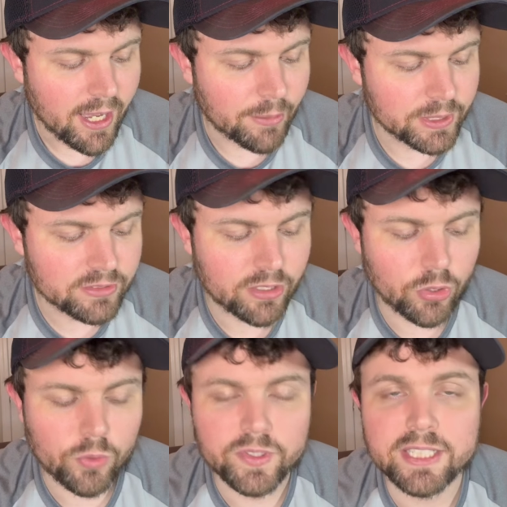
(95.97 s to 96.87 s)
Um, he's gone
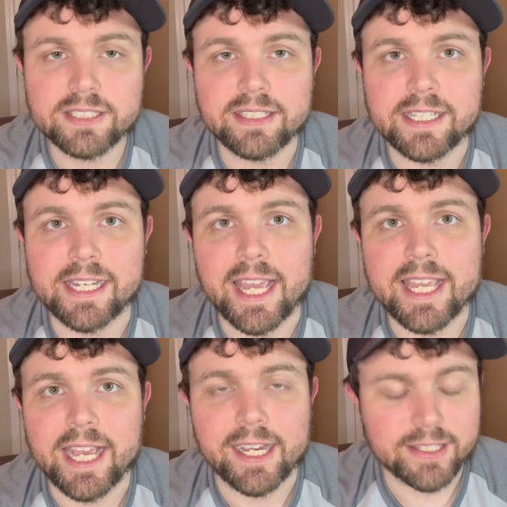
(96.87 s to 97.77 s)
over this in
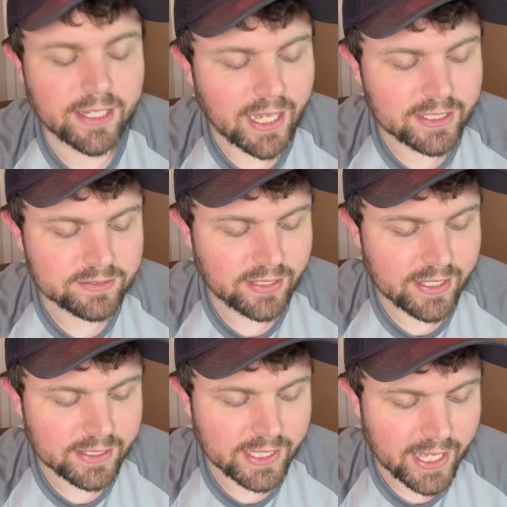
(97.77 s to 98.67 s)
eight out of the last
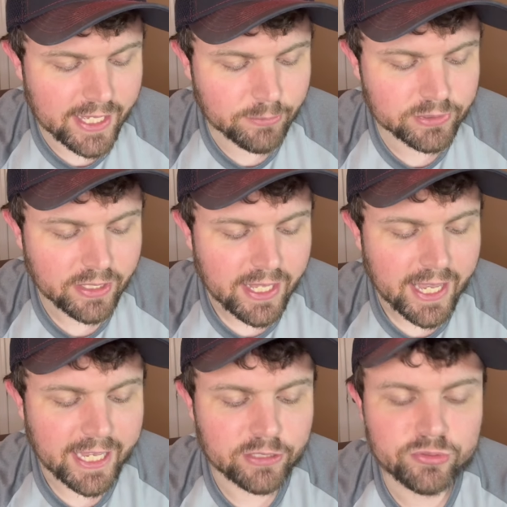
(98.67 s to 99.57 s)
10 games
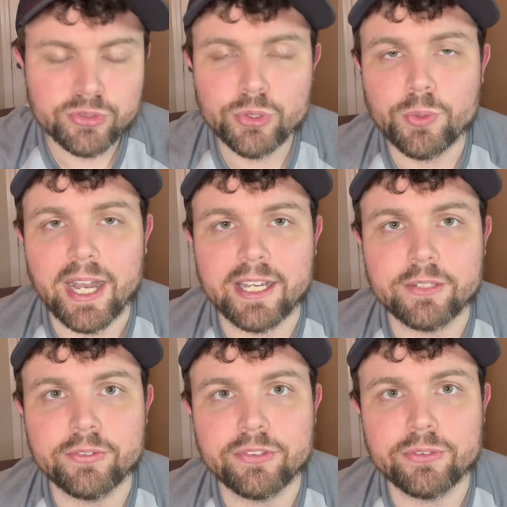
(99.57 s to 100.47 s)
and two
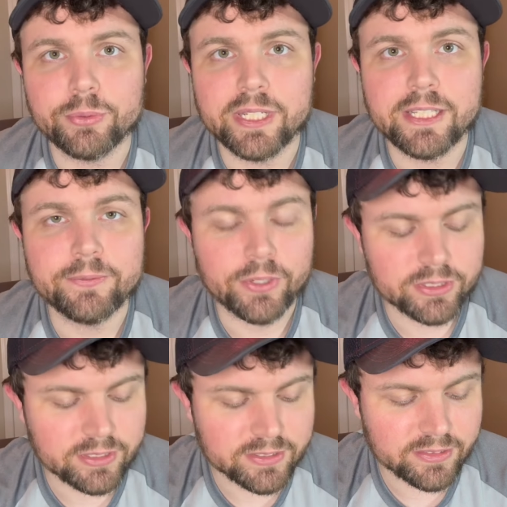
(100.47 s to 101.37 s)
out of three
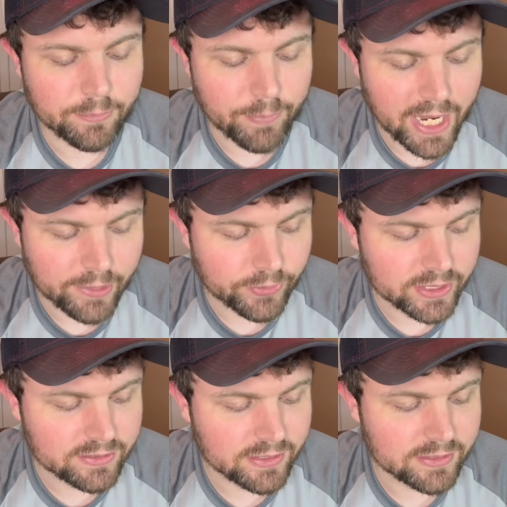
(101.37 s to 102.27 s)
versus the
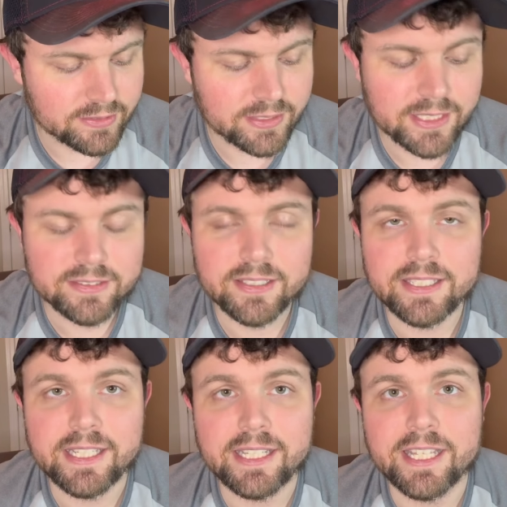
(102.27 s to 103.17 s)
Mavericks this
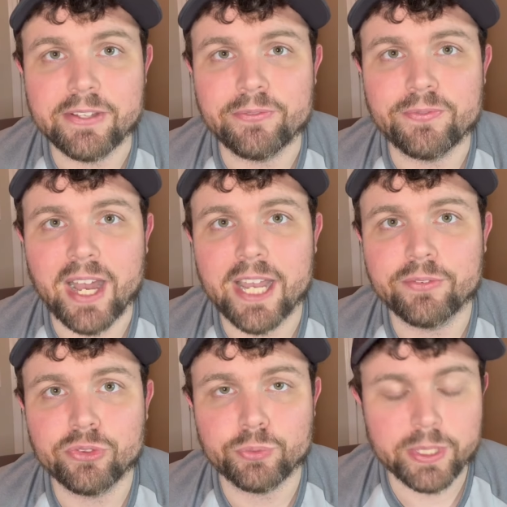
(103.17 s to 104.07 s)
season. He hit
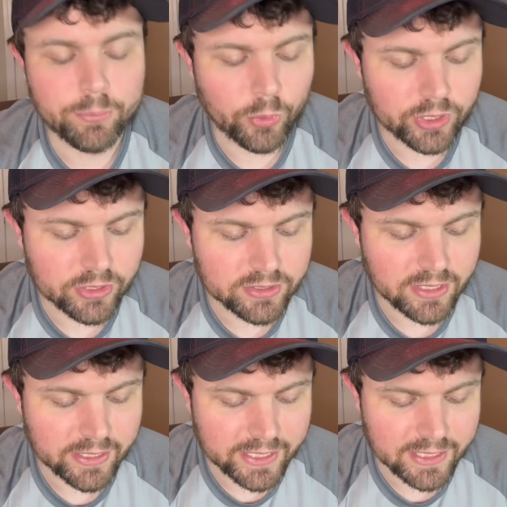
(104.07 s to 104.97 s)
five three-pointers
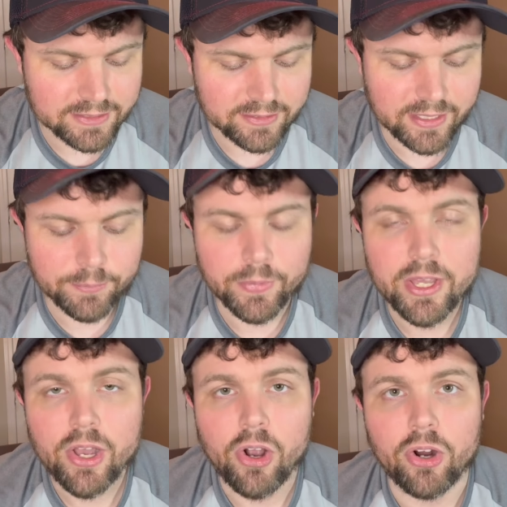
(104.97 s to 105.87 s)
against them
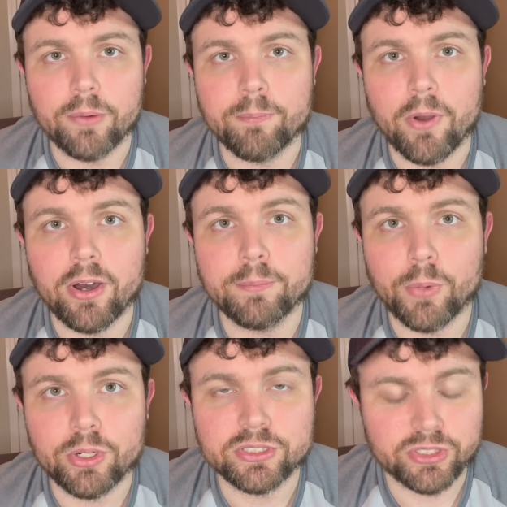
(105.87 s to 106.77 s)
on
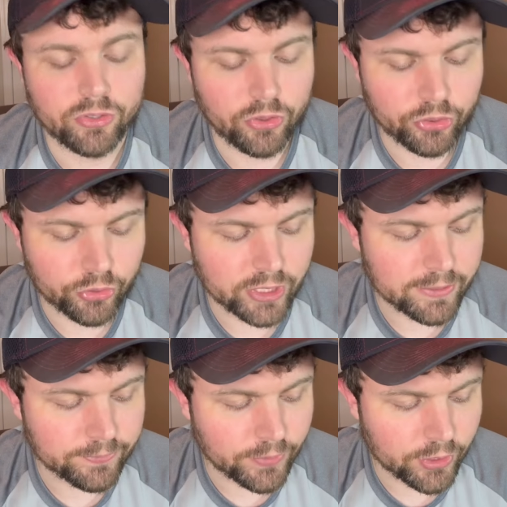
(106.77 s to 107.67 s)
March
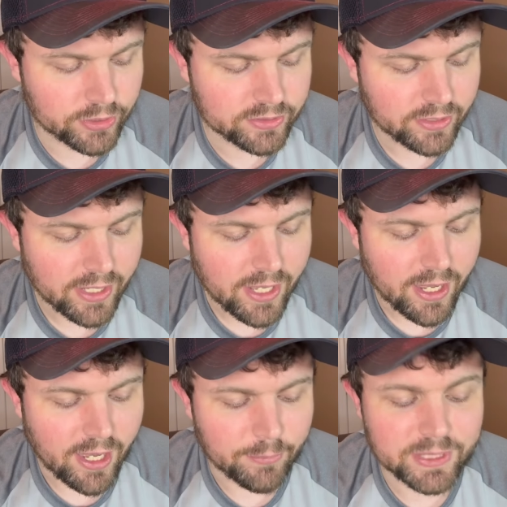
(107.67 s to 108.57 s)
31st first.
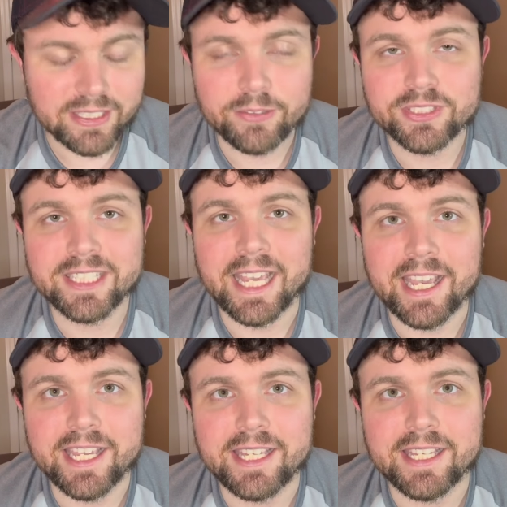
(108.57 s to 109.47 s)
Um, he's averaging
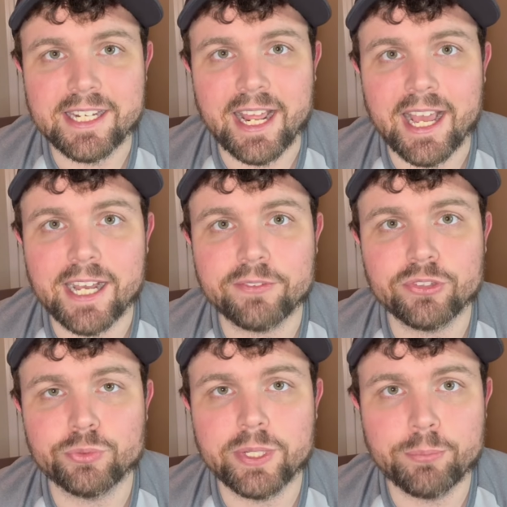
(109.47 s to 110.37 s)
eight and a
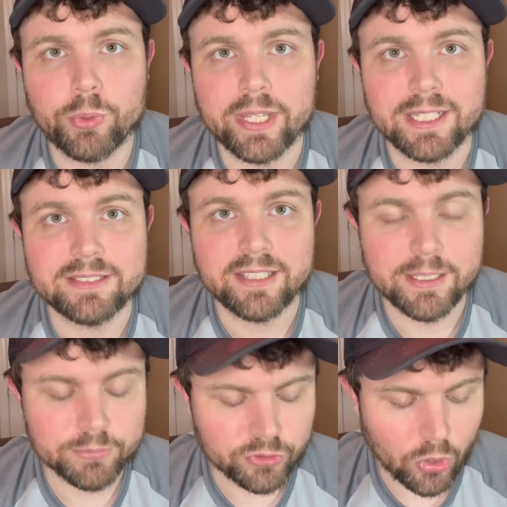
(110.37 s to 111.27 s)
half three point
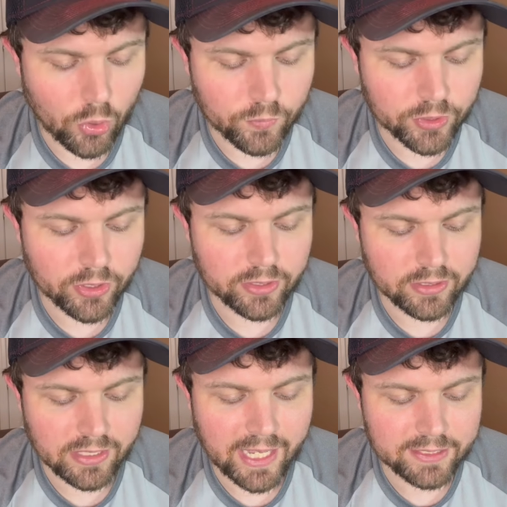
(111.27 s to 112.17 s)
attempts over
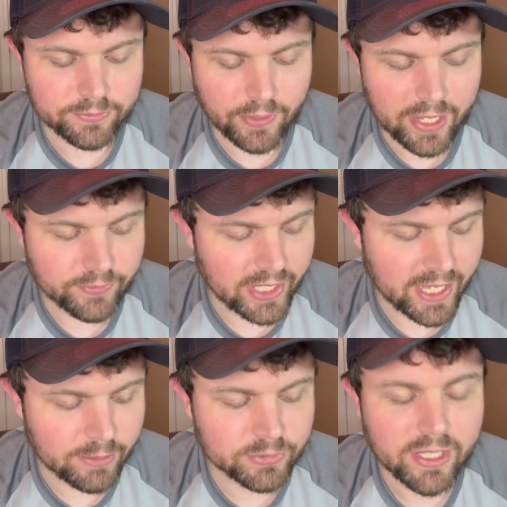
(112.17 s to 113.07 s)
the last five
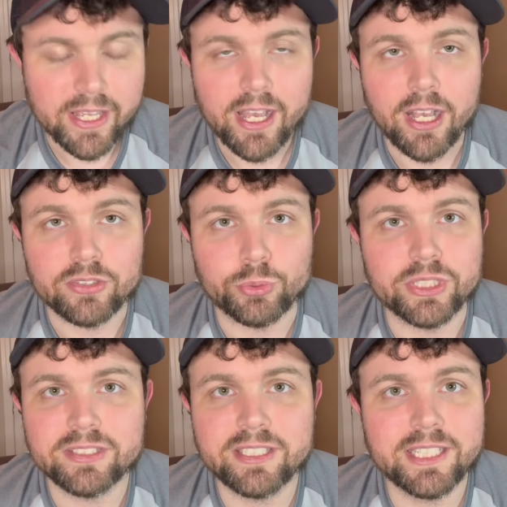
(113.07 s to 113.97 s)
games. Uh, so we
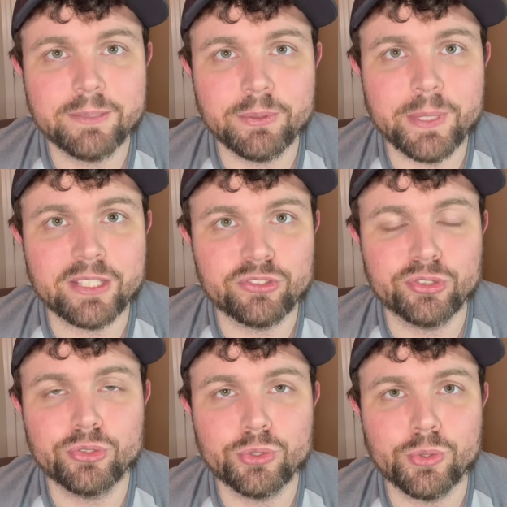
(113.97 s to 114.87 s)
just need him to make
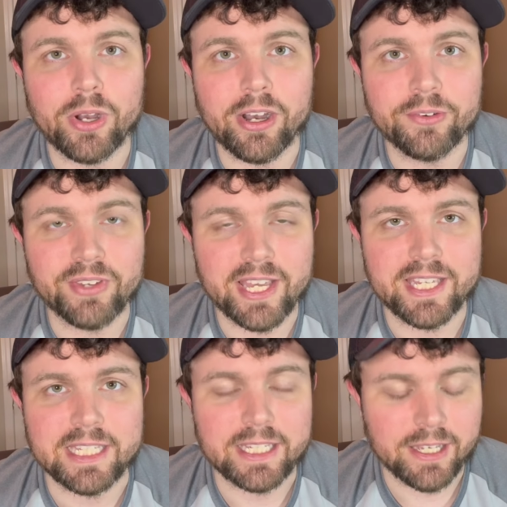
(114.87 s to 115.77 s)
two of
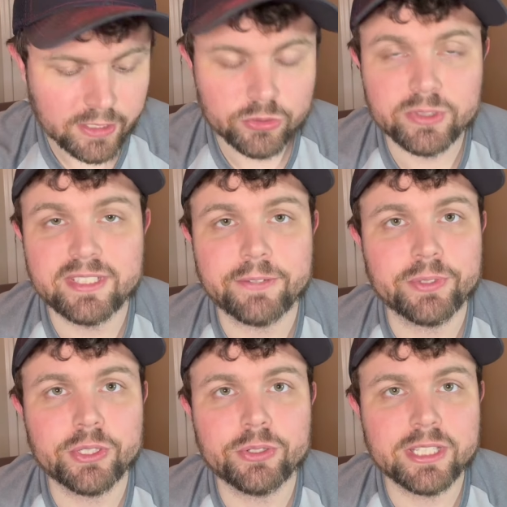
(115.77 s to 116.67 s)
eight. So he's
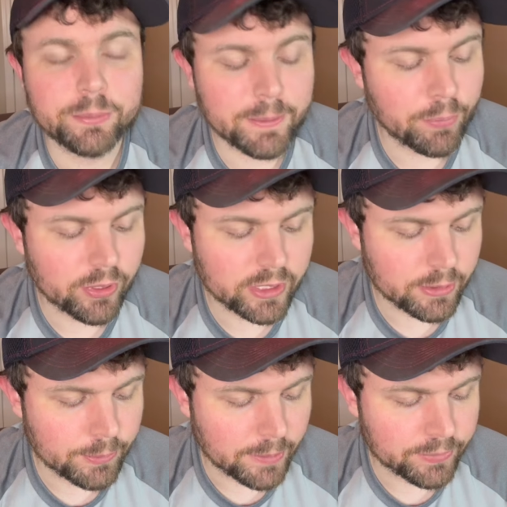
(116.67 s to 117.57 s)
definitely going to be putting
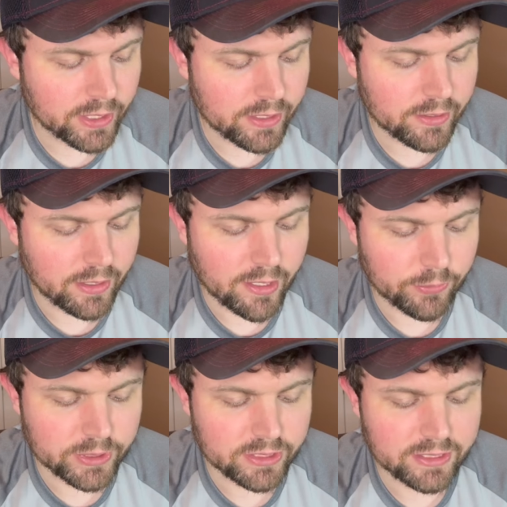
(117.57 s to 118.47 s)
them up there. Uh,
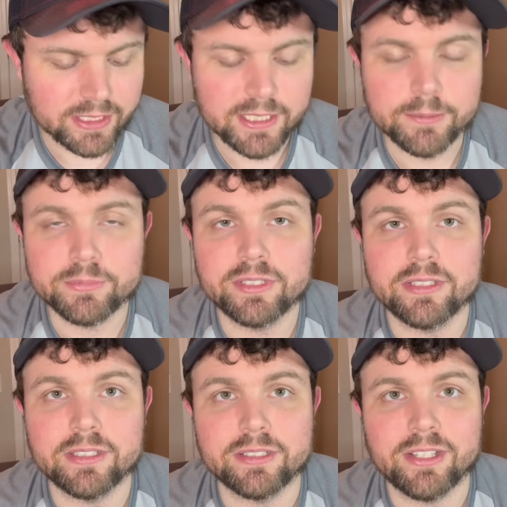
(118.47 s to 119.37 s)
we just need him
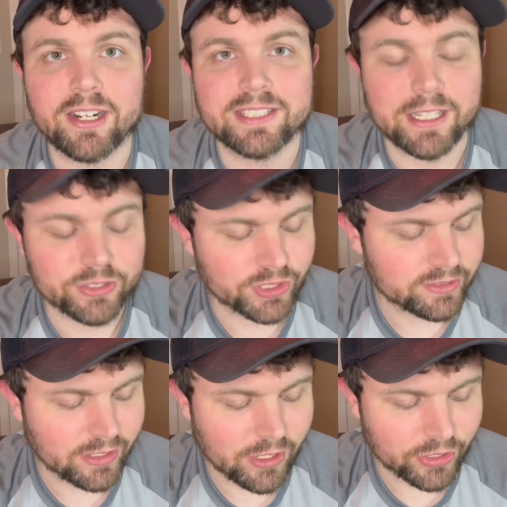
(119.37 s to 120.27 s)
to knock down
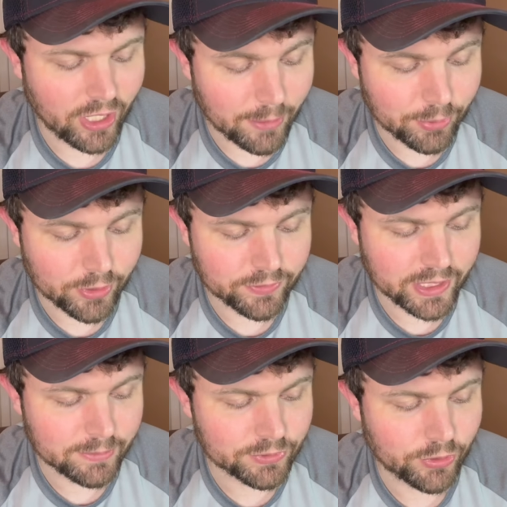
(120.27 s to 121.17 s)
just a couple of
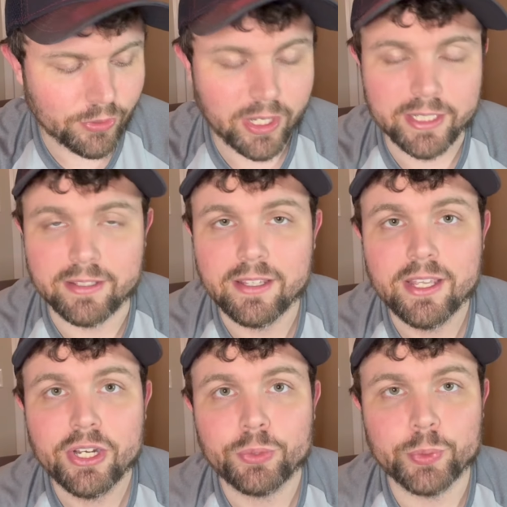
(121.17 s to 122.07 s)
them. So I
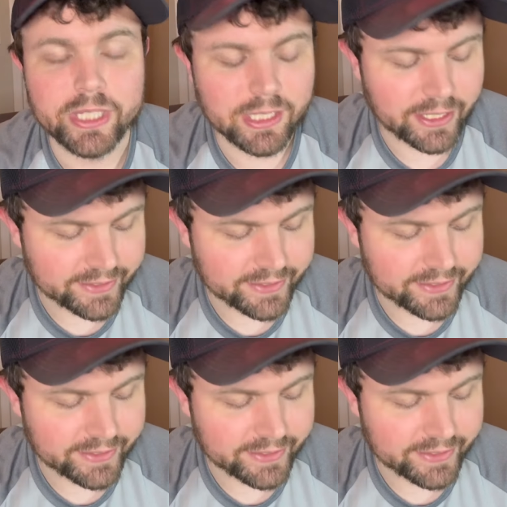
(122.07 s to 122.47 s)
Really like